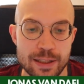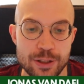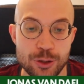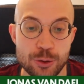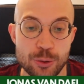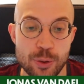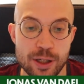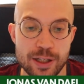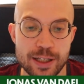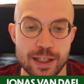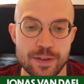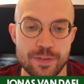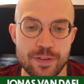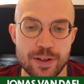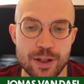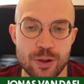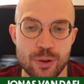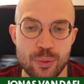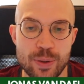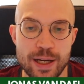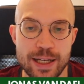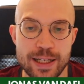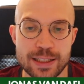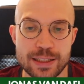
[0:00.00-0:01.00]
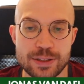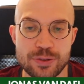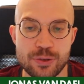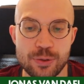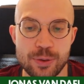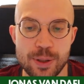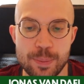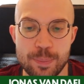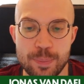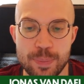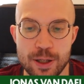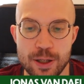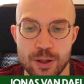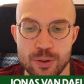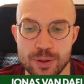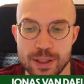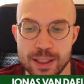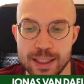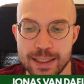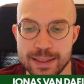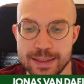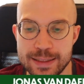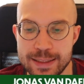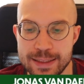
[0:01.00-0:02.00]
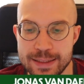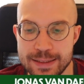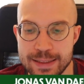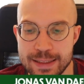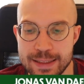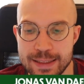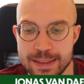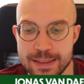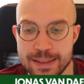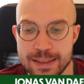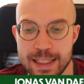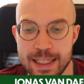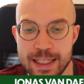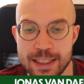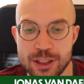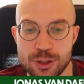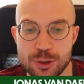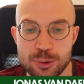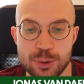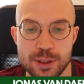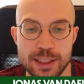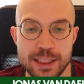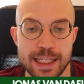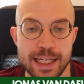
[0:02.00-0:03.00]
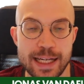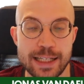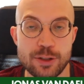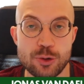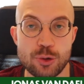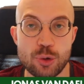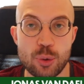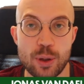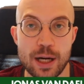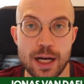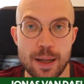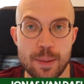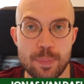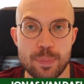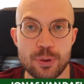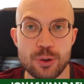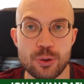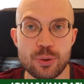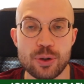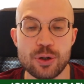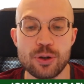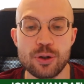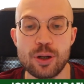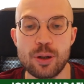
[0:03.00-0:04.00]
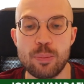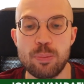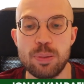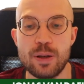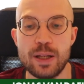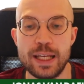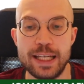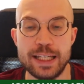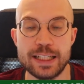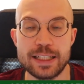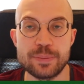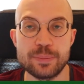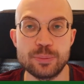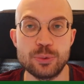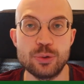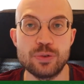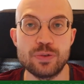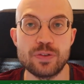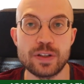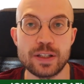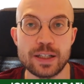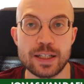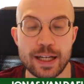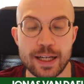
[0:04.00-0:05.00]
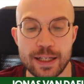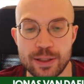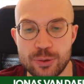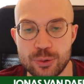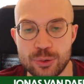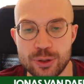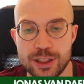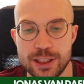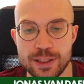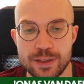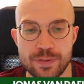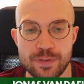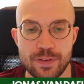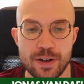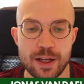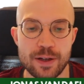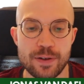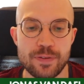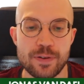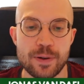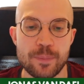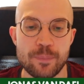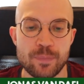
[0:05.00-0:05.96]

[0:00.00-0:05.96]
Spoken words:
You are giving away this free pawn, and this is actually a trap. You're gonna play this move knight to g5.